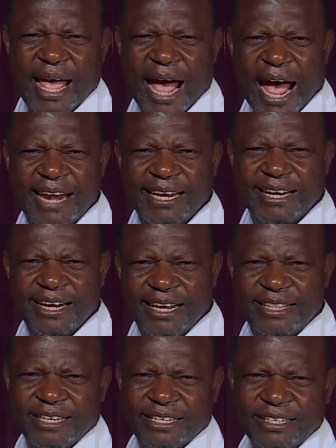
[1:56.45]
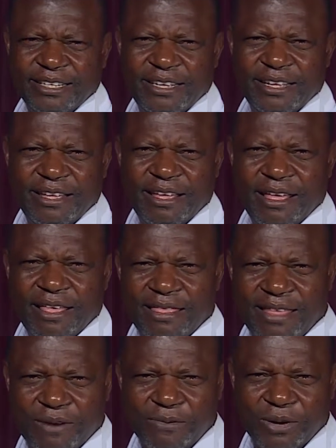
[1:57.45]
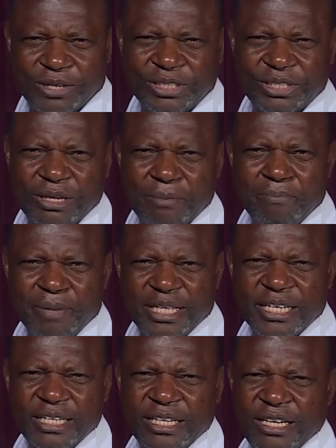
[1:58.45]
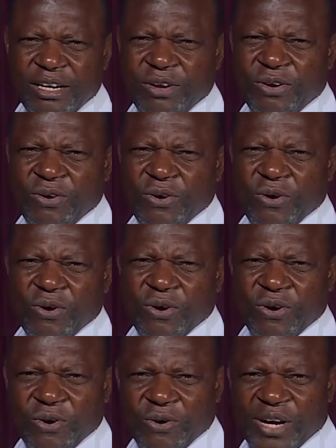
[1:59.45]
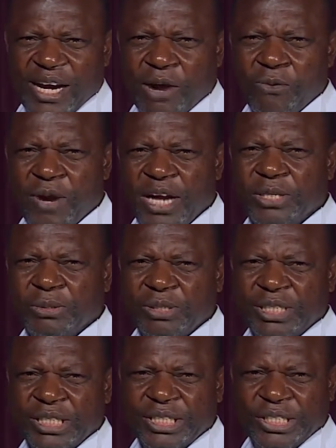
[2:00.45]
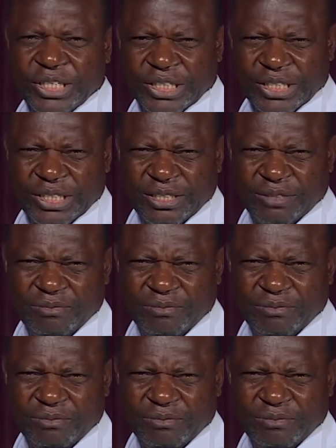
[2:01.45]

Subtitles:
And the lady that was beaten on her way to the church,